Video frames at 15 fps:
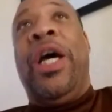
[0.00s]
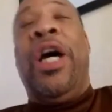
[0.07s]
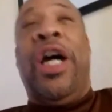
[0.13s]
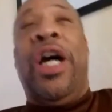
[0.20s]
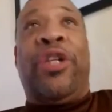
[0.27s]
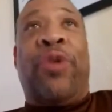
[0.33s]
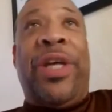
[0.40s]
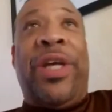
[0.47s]

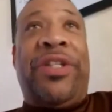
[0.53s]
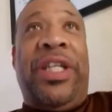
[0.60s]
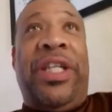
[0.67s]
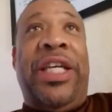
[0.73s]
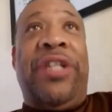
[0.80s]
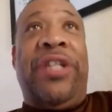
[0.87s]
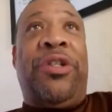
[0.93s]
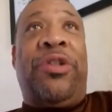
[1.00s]
addressing the
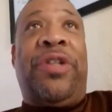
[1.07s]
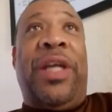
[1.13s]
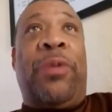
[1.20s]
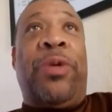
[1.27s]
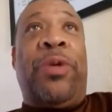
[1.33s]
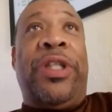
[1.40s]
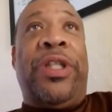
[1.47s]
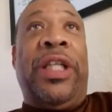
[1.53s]
issues that
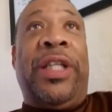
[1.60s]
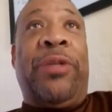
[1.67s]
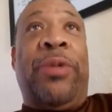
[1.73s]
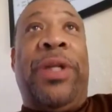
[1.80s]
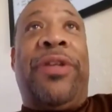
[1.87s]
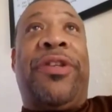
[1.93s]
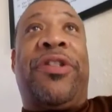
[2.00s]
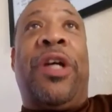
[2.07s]
we're dealing with.
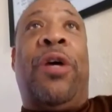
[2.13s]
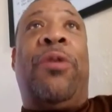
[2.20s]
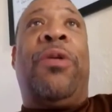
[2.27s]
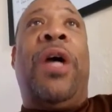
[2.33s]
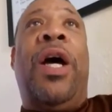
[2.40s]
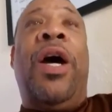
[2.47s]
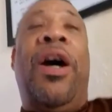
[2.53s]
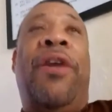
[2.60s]
So
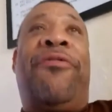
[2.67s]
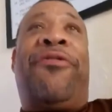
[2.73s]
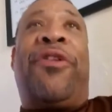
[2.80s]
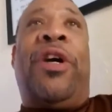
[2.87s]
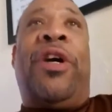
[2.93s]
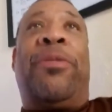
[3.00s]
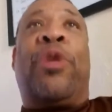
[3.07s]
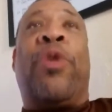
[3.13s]

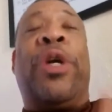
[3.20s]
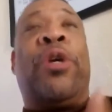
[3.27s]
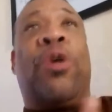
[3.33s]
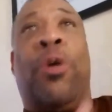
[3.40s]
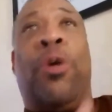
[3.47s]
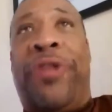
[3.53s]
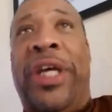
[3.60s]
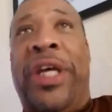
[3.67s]
from critical
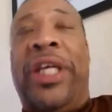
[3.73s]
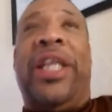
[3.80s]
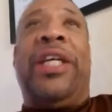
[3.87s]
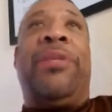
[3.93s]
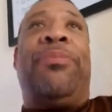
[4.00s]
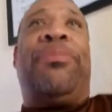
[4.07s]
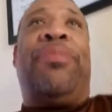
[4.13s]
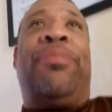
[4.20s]

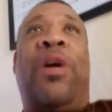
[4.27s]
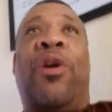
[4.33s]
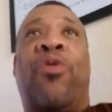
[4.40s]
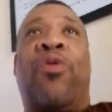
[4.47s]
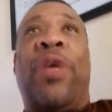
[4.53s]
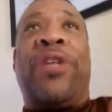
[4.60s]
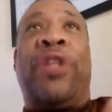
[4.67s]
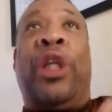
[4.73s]
thinking,
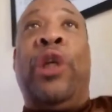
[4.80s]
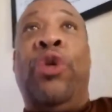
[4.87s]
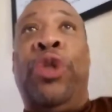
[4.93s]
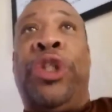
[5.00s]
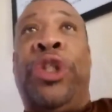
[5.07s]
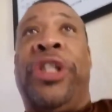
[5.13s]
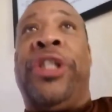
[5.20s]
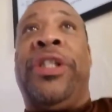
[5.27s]

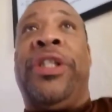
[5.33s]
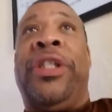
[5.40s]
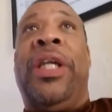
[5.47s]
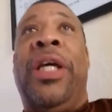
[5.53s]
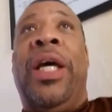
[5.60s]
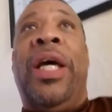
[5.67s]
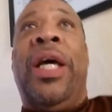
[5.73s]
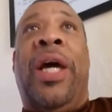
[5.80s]
resolution,
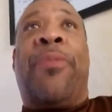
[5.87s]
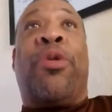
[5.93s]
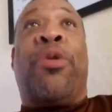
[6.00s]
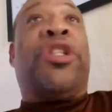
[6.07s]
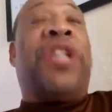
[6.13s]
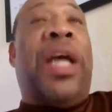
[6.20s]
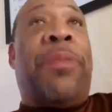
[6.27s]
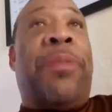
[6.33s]

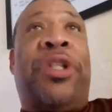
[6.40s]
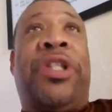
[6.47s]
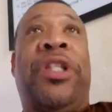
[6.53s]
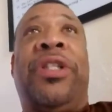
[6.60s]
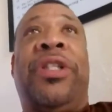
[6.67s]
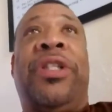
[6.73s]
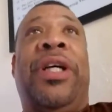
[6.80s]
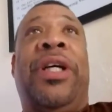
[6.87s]

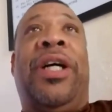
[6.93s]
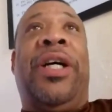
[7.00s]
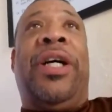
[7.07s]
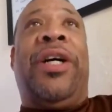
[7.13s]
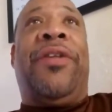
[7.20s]
perception, the